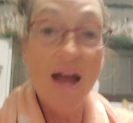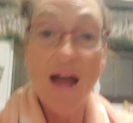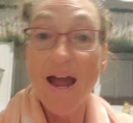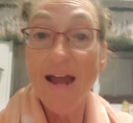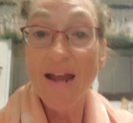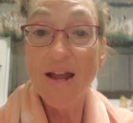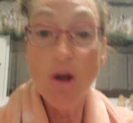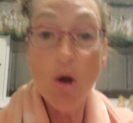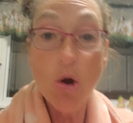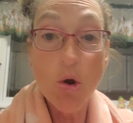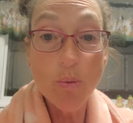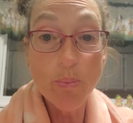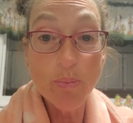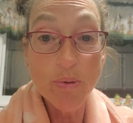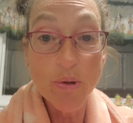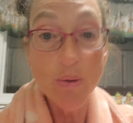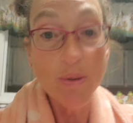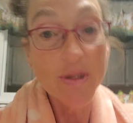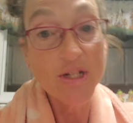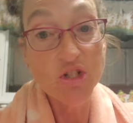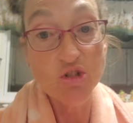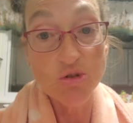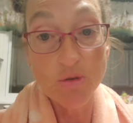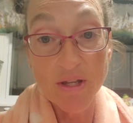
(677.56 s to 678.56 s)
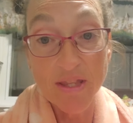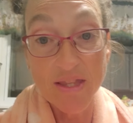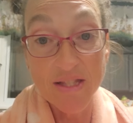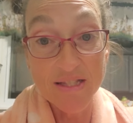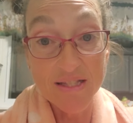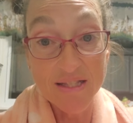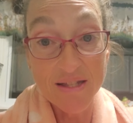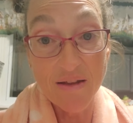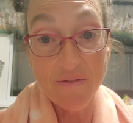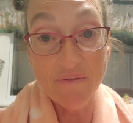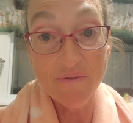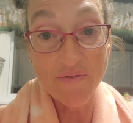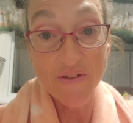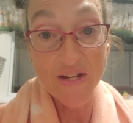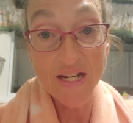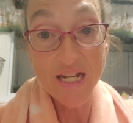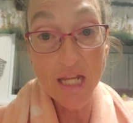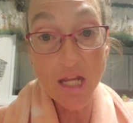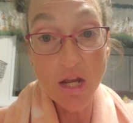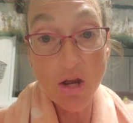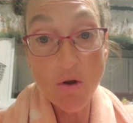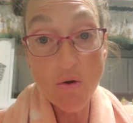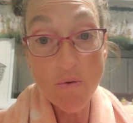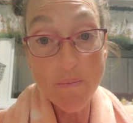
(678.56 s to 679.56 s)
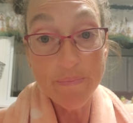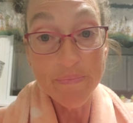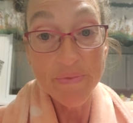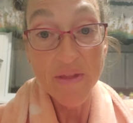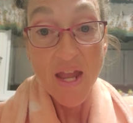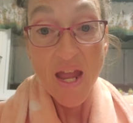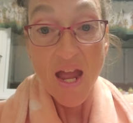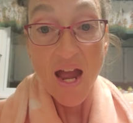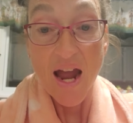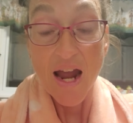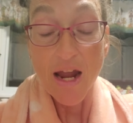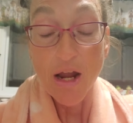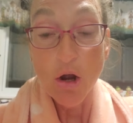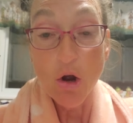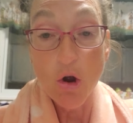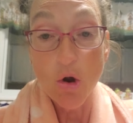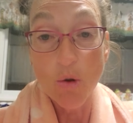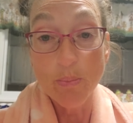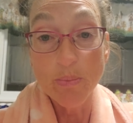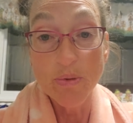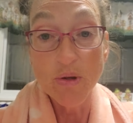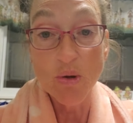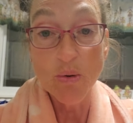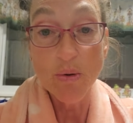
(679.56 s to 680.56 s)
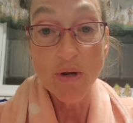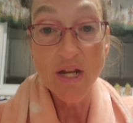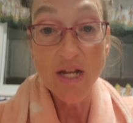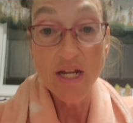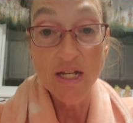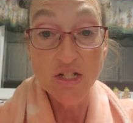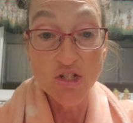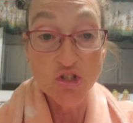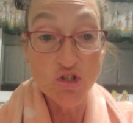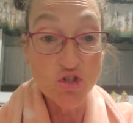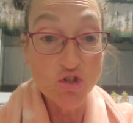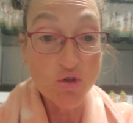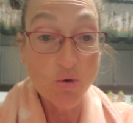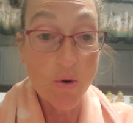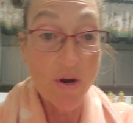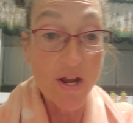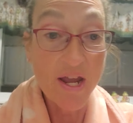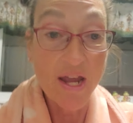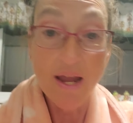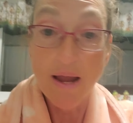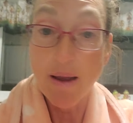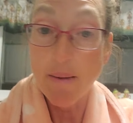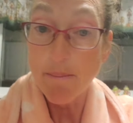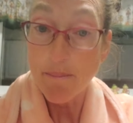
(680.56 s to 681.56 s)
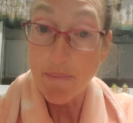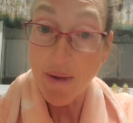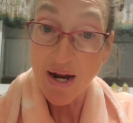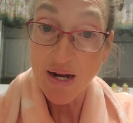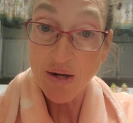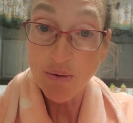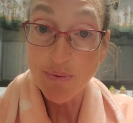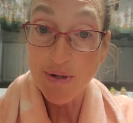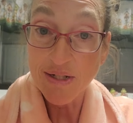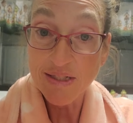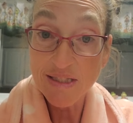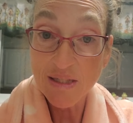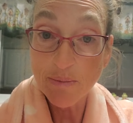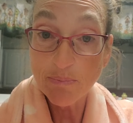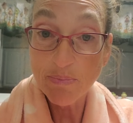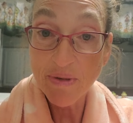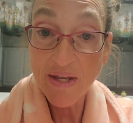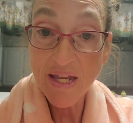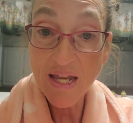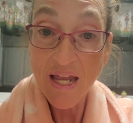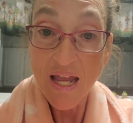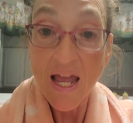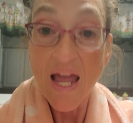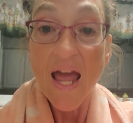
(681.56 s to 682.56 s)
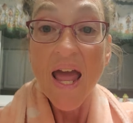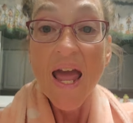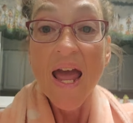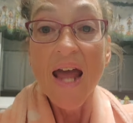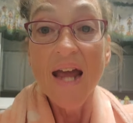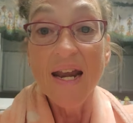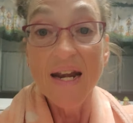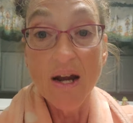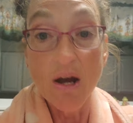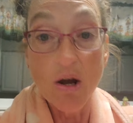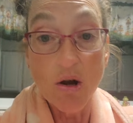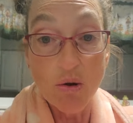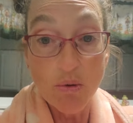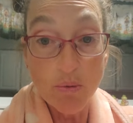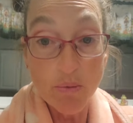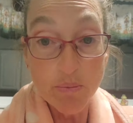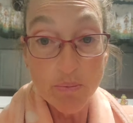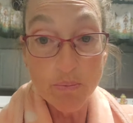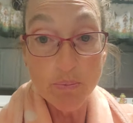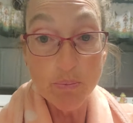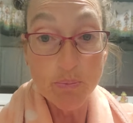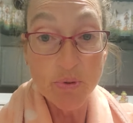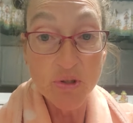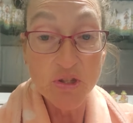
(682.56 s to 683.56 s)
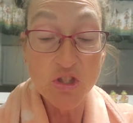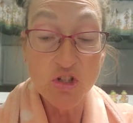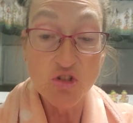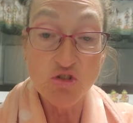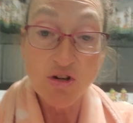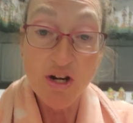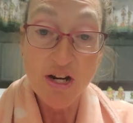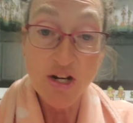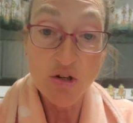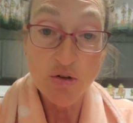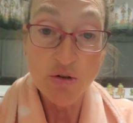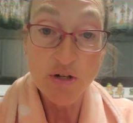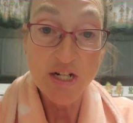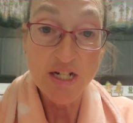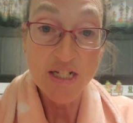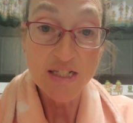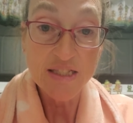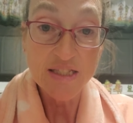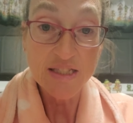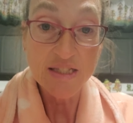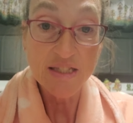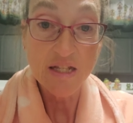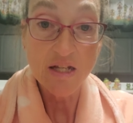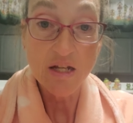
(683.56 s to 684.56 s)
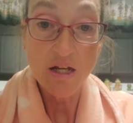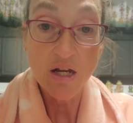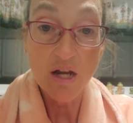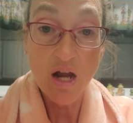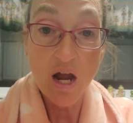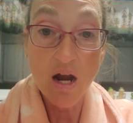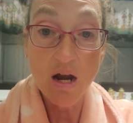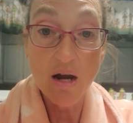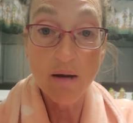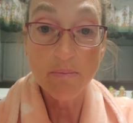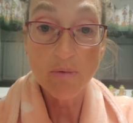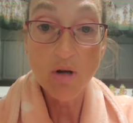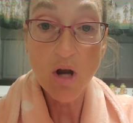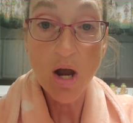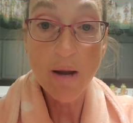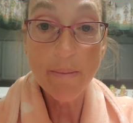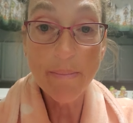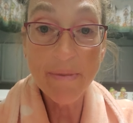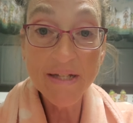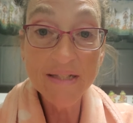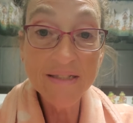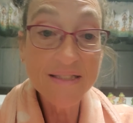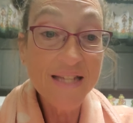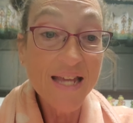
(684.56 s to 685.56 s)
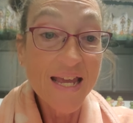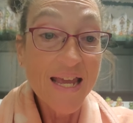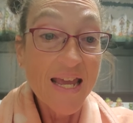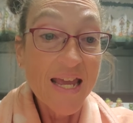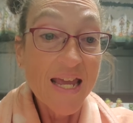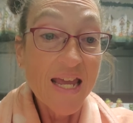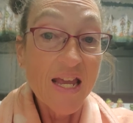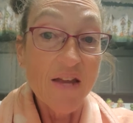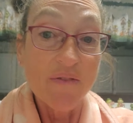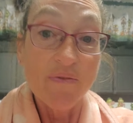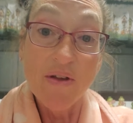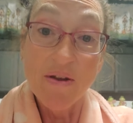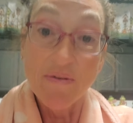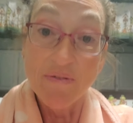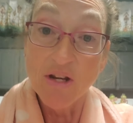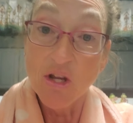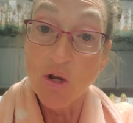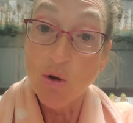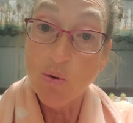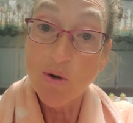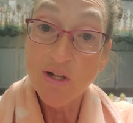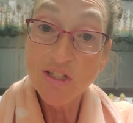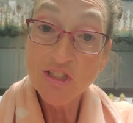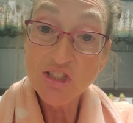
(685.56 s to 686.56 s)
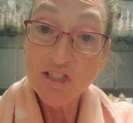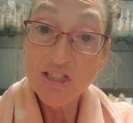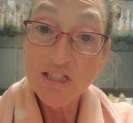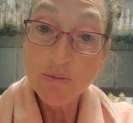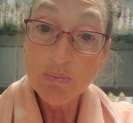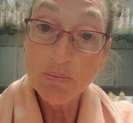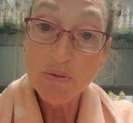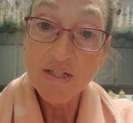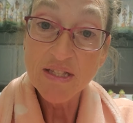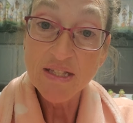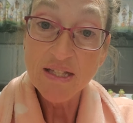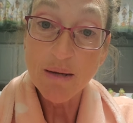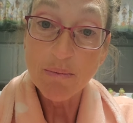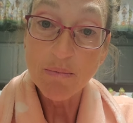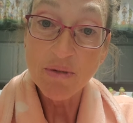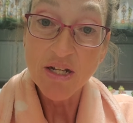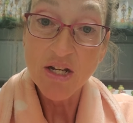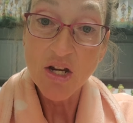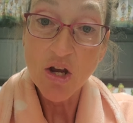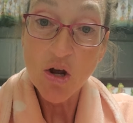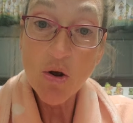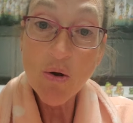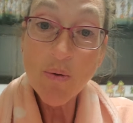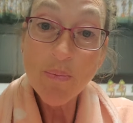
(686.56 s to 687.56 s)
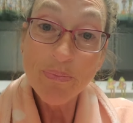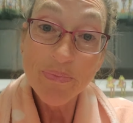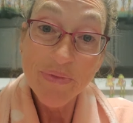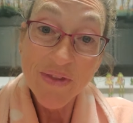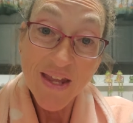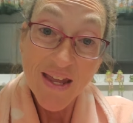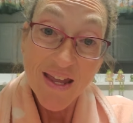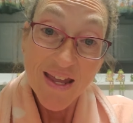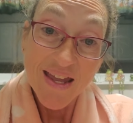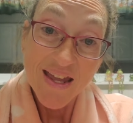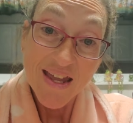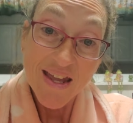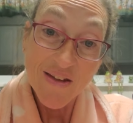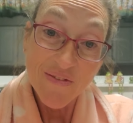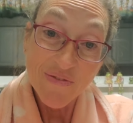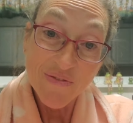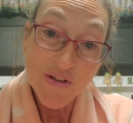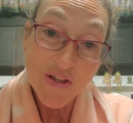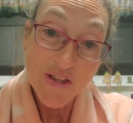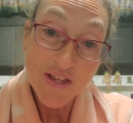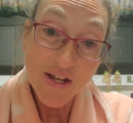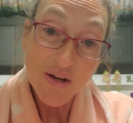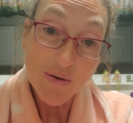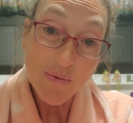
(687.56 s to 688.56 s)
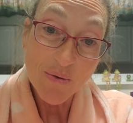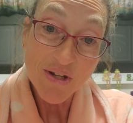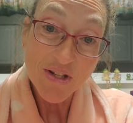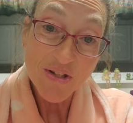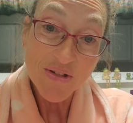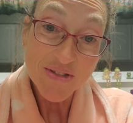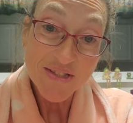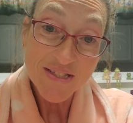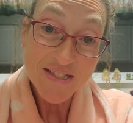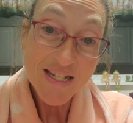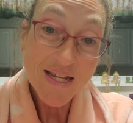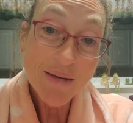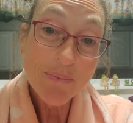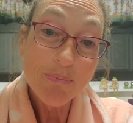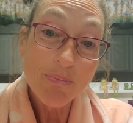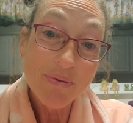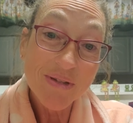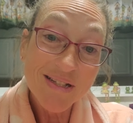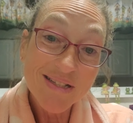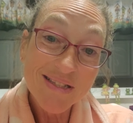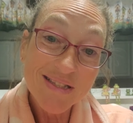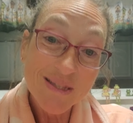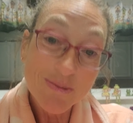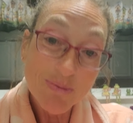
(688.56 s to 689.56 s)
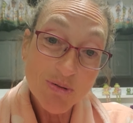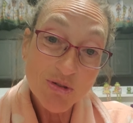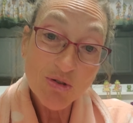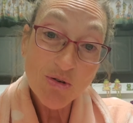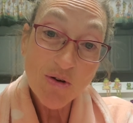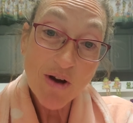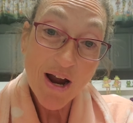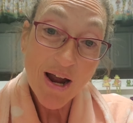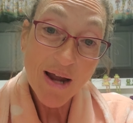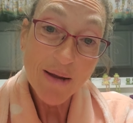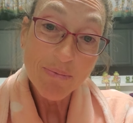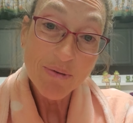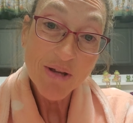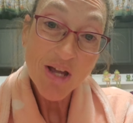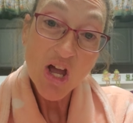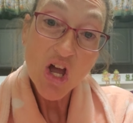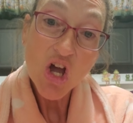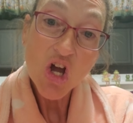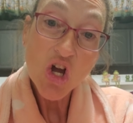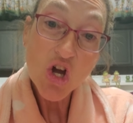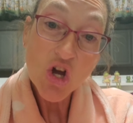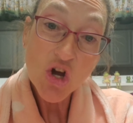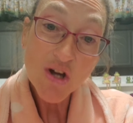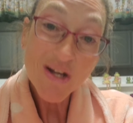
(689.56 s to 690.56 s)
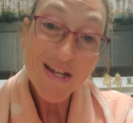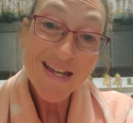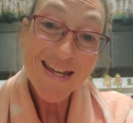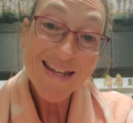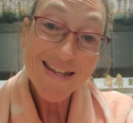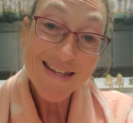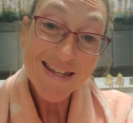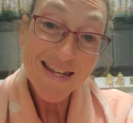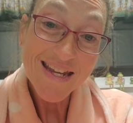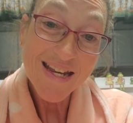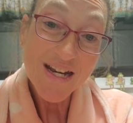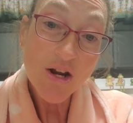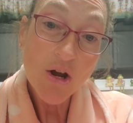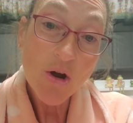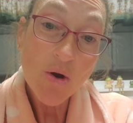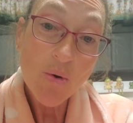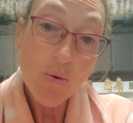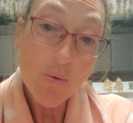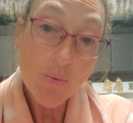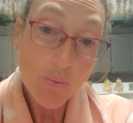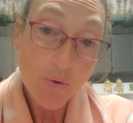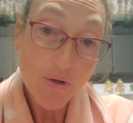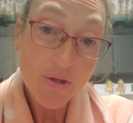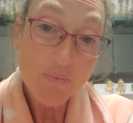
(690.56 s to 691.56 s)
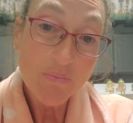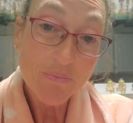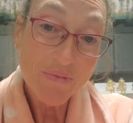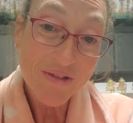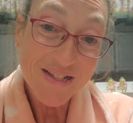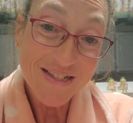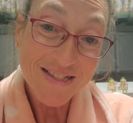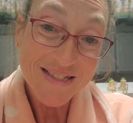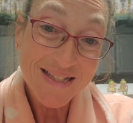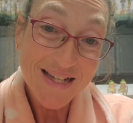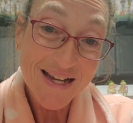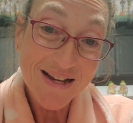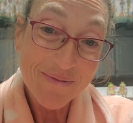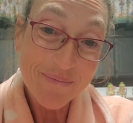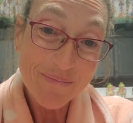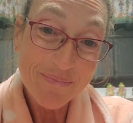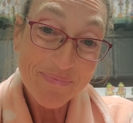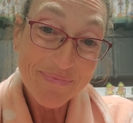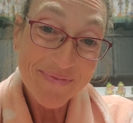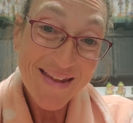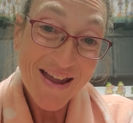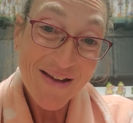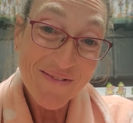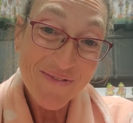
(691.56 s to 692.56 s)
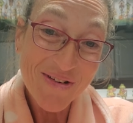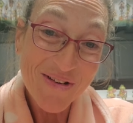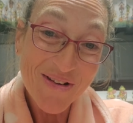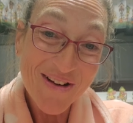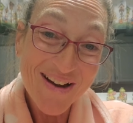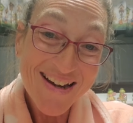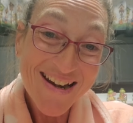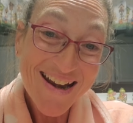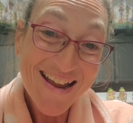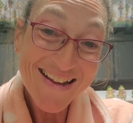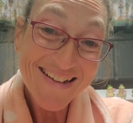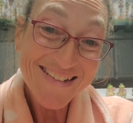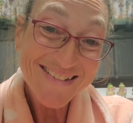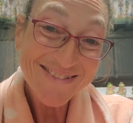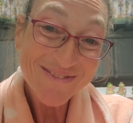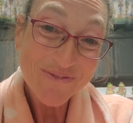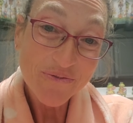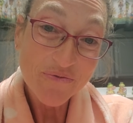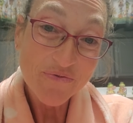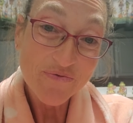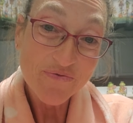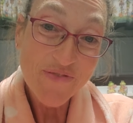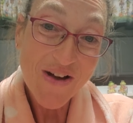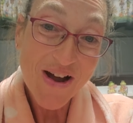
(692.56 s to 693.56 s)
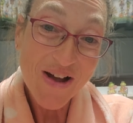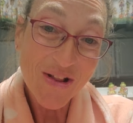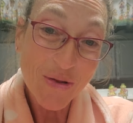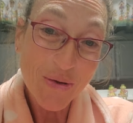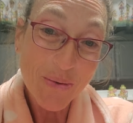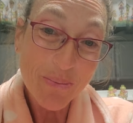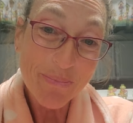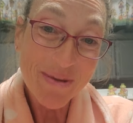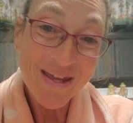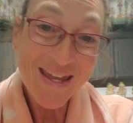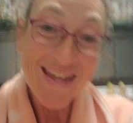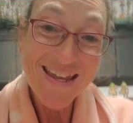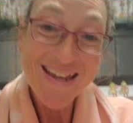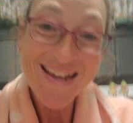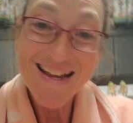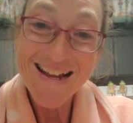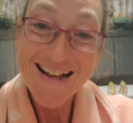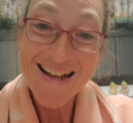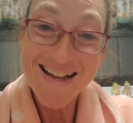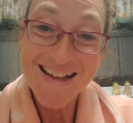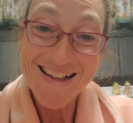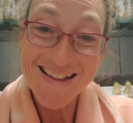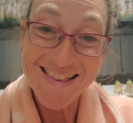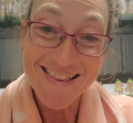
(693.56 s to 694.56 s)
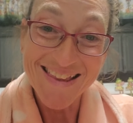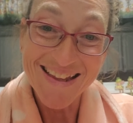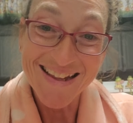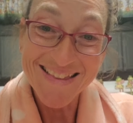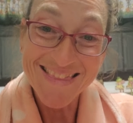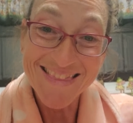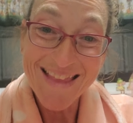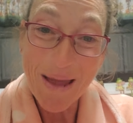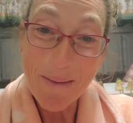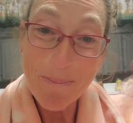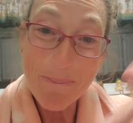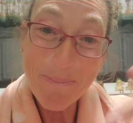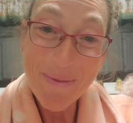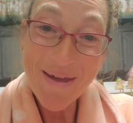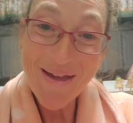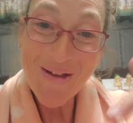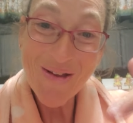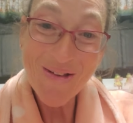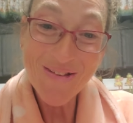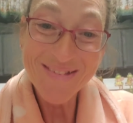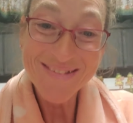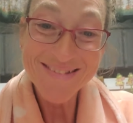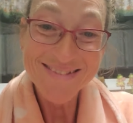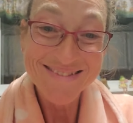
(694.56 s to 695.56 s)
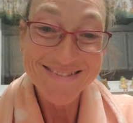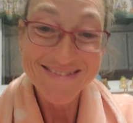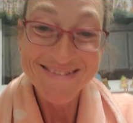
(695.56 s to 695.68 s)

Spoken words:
I hope you enjoy this video. I hope you enjoy my recipe, and I'll put the dry ingredients in the comments. If you have any questions, please let me know. If you like what you see, please subscribe. Cook Keto with Melissa. Have a great night. Follow me. Click that bell.